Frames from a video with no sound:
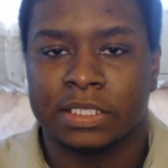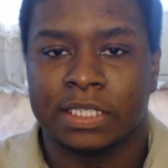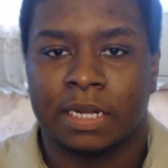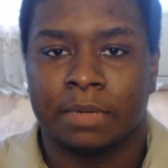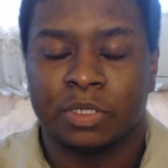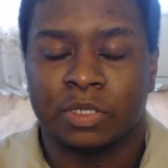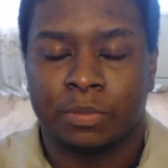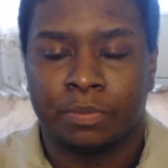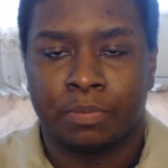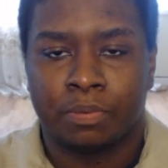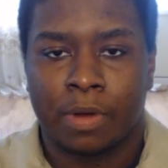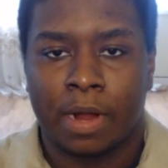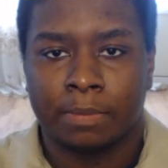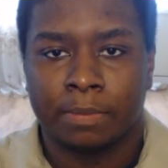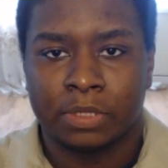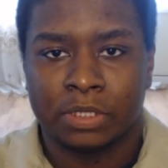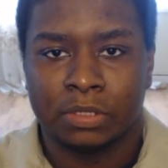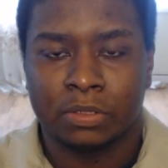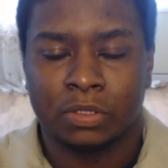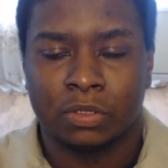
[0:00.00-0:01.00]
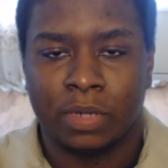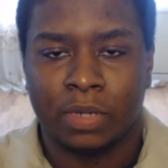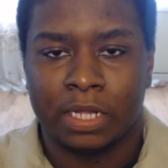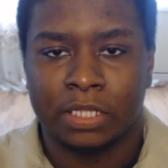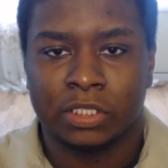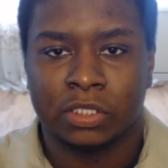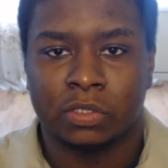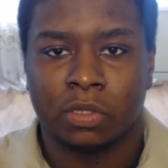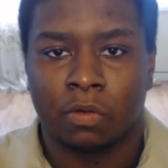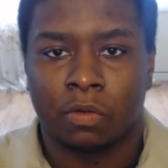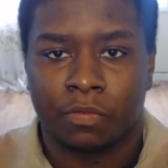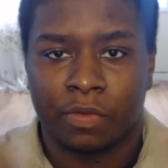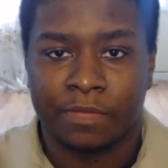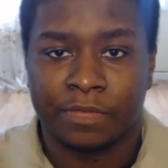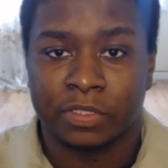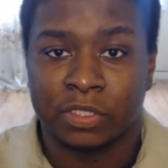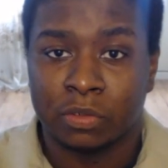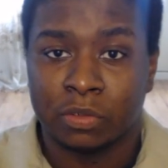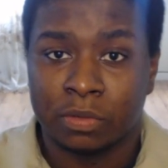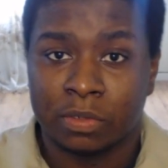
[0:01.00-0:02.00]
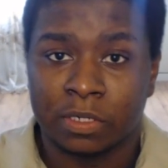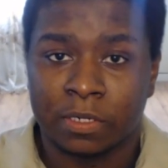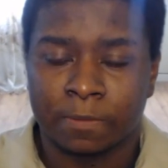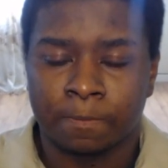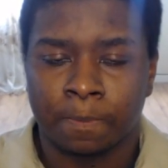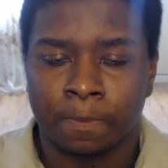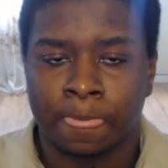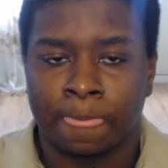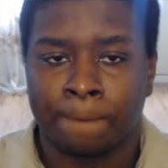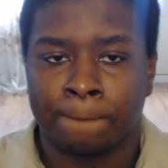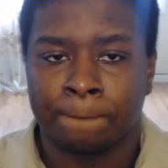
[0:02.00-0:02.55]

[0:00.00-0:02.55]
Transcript: setup should prompt you to install RivaTuner.